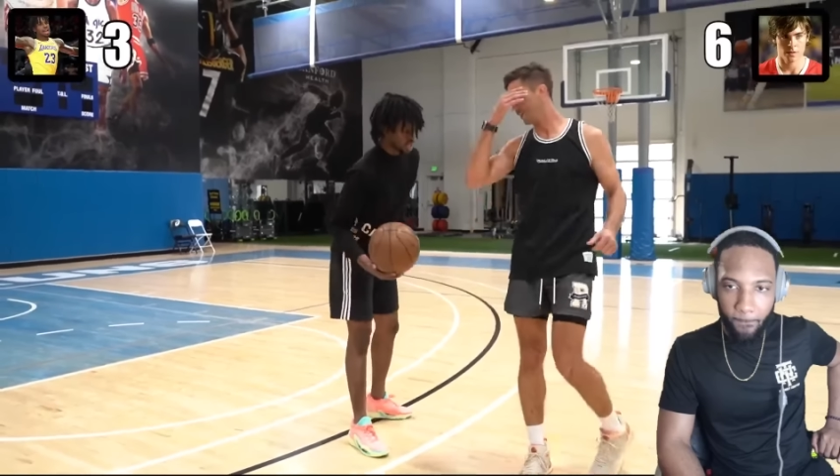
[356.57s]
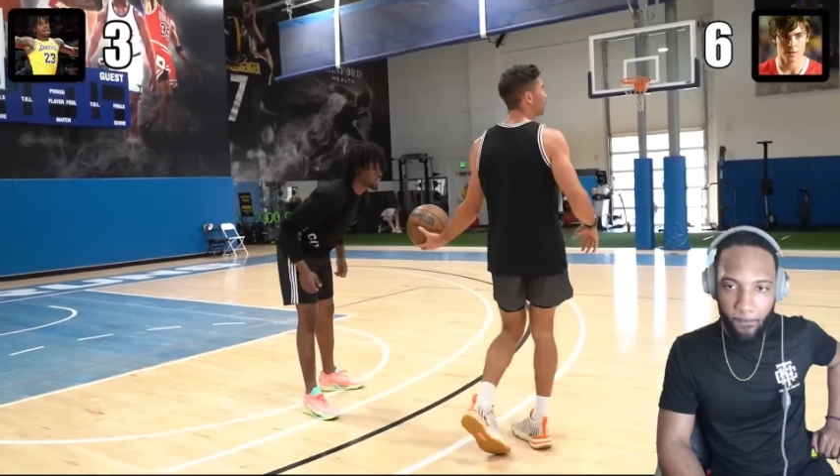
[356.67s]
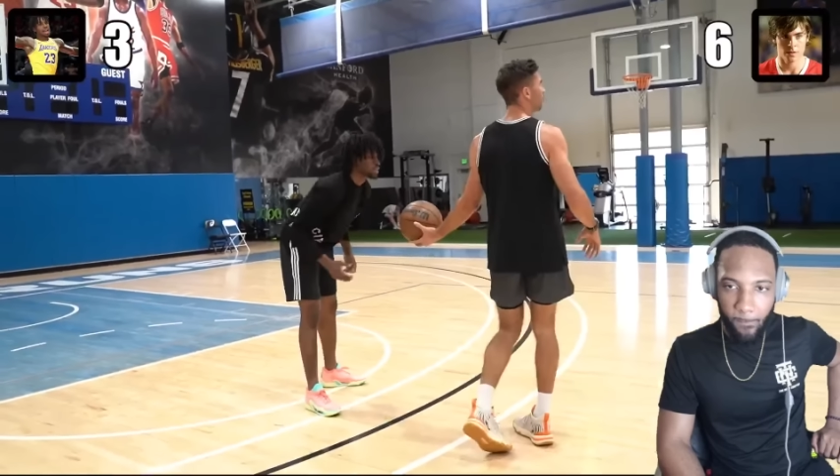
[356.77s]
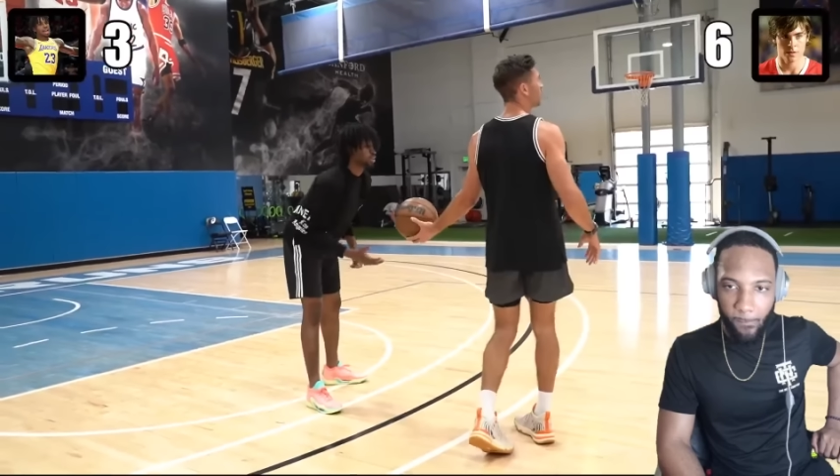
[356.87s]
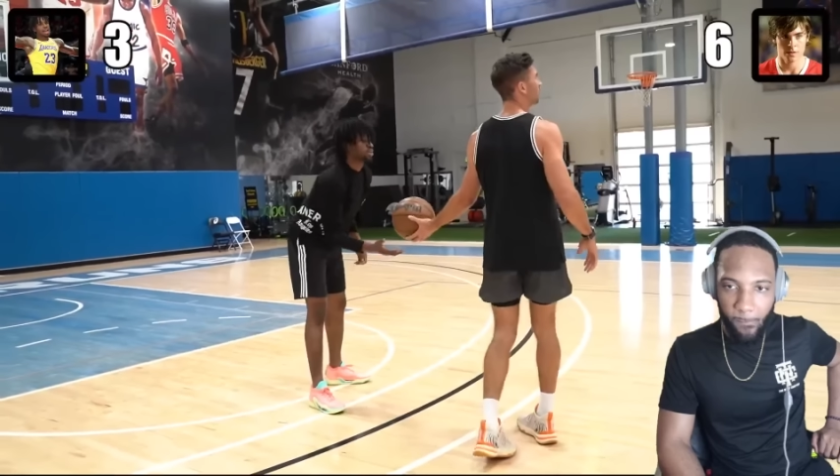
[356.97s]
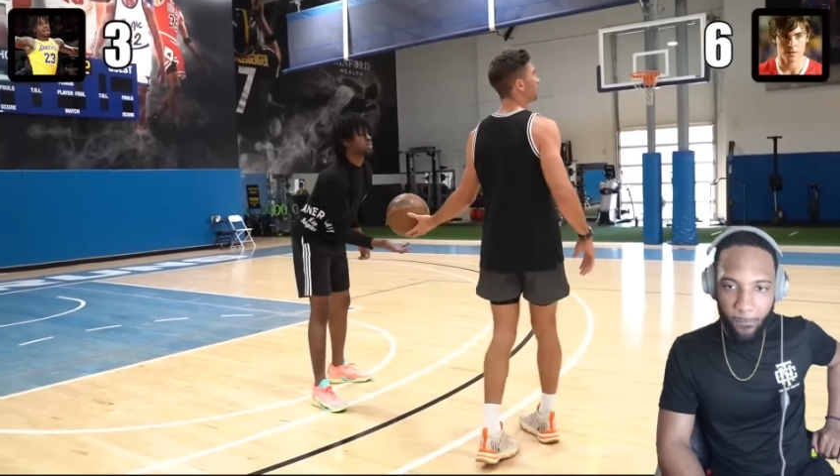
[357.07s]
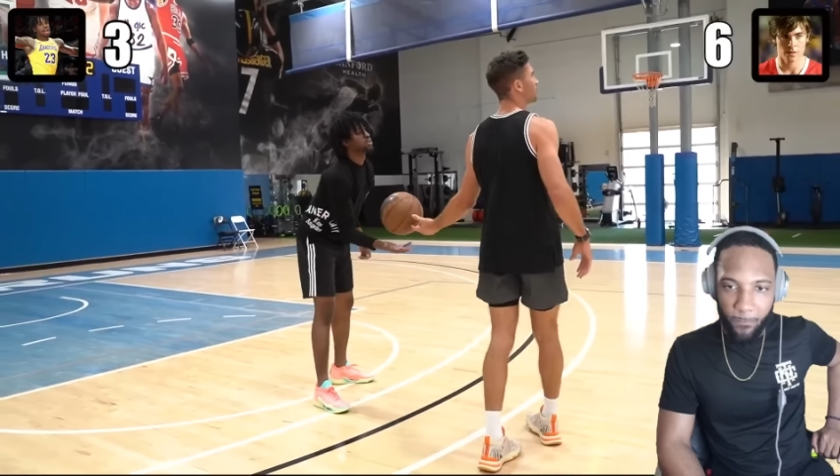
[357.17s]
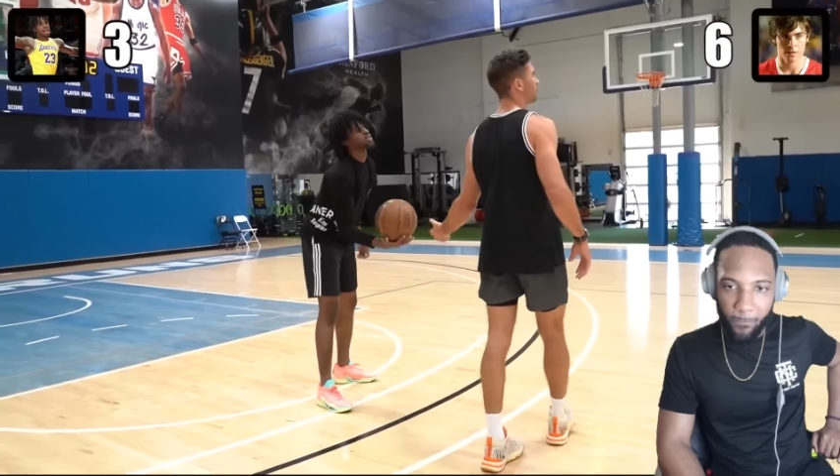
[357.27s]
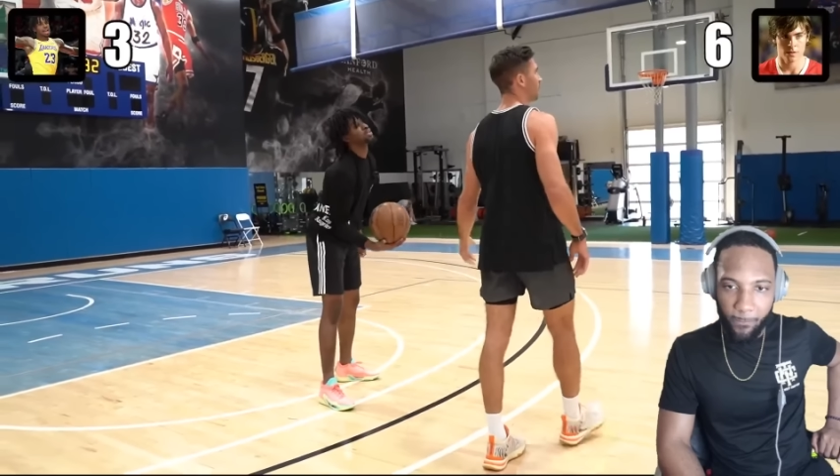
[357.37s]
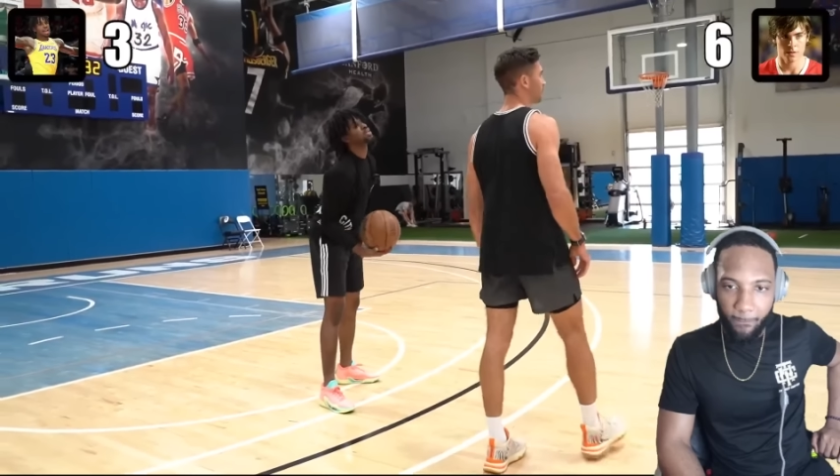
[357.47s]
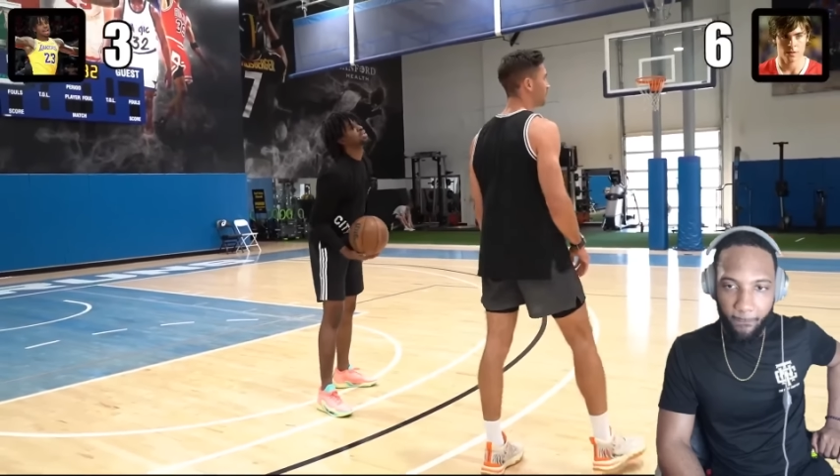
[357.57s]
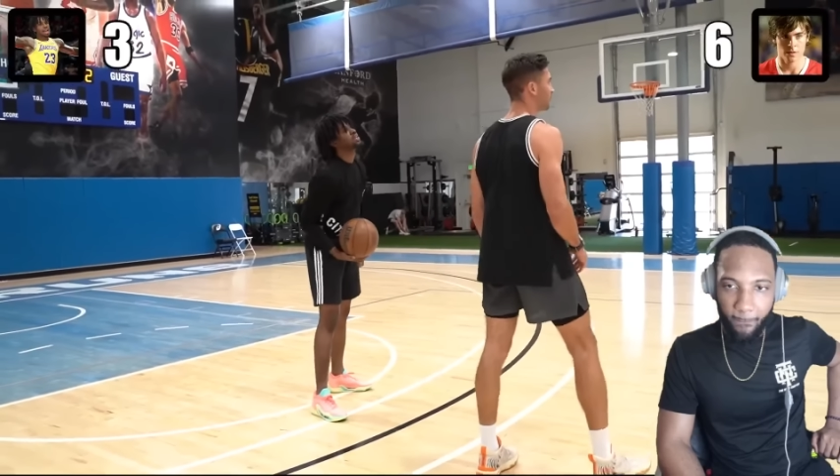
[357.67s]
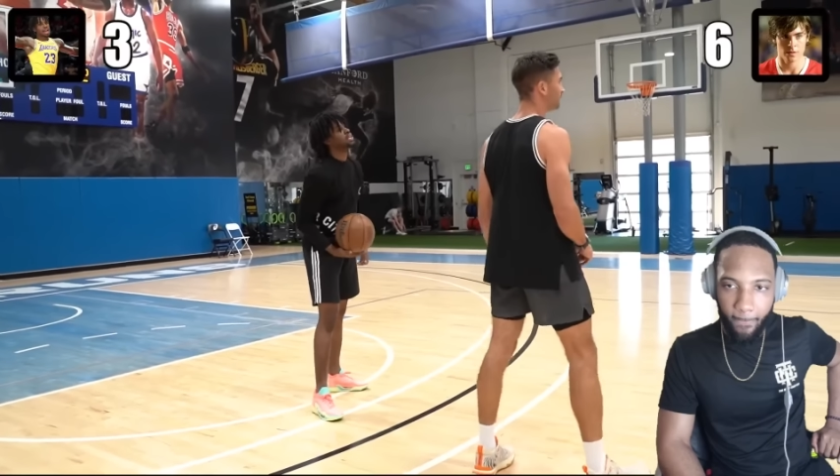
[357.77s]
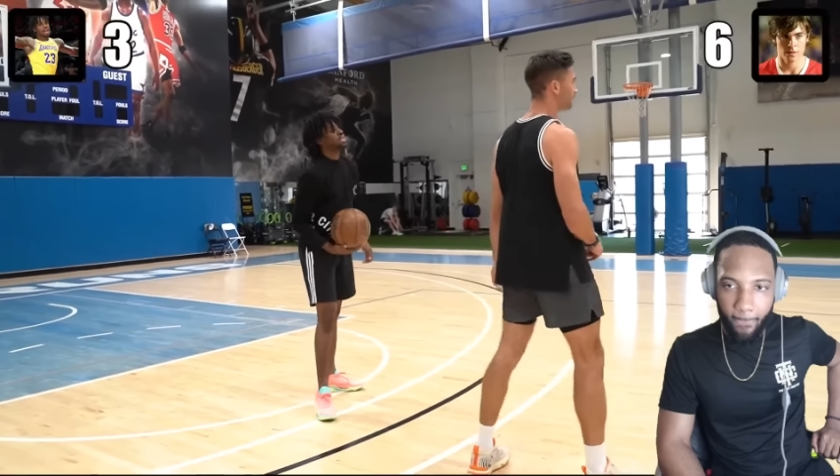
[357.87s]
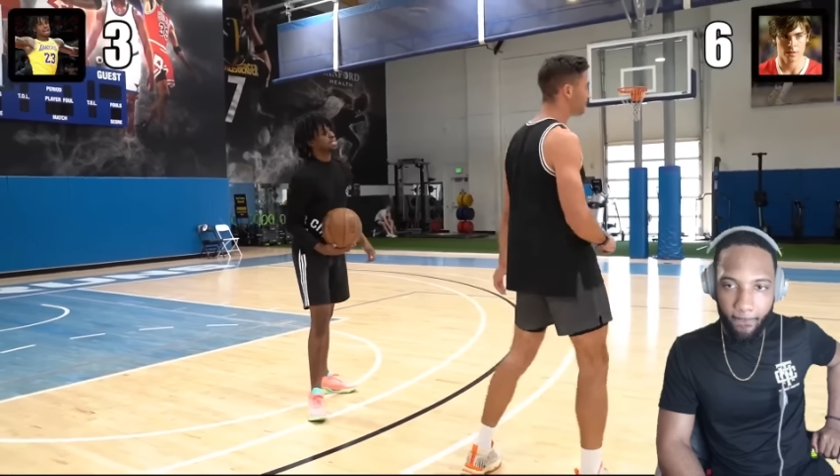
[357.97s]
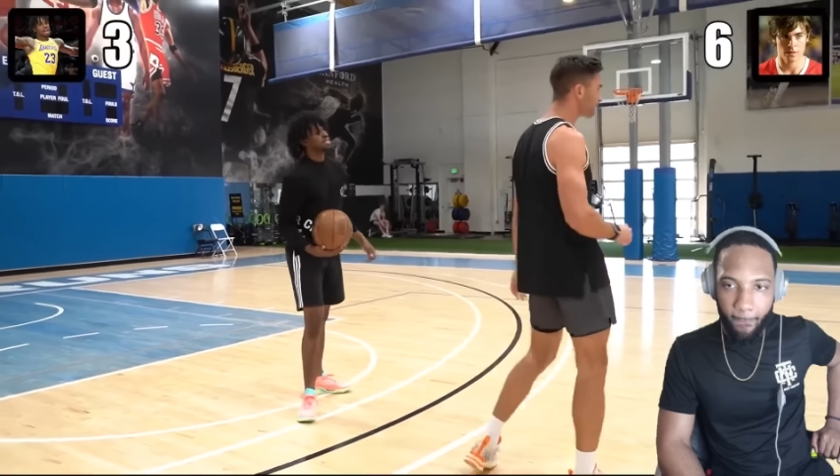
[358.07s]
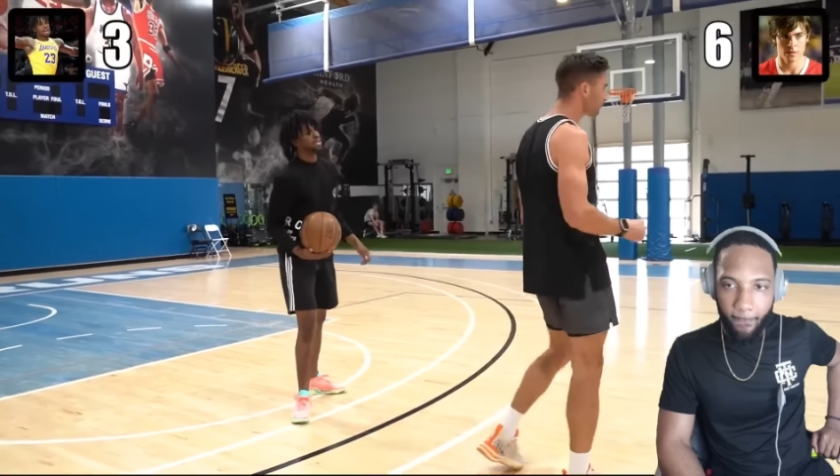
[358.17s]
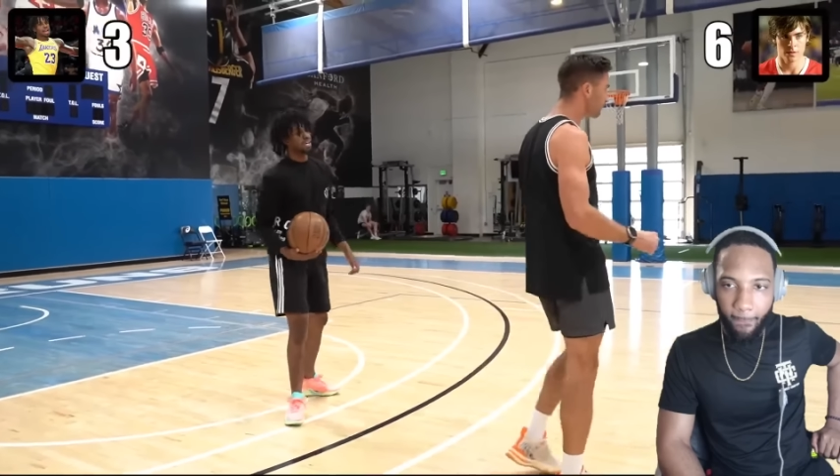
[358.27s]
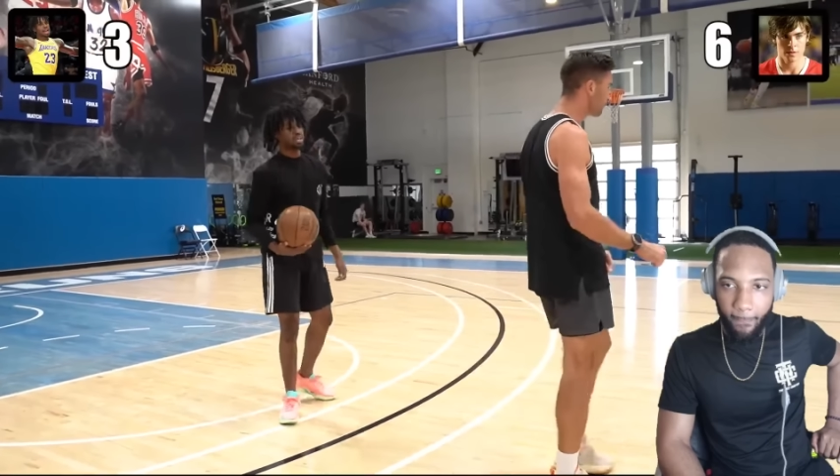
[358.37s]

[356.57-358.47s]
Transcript: What are the evolution balls? Yeah.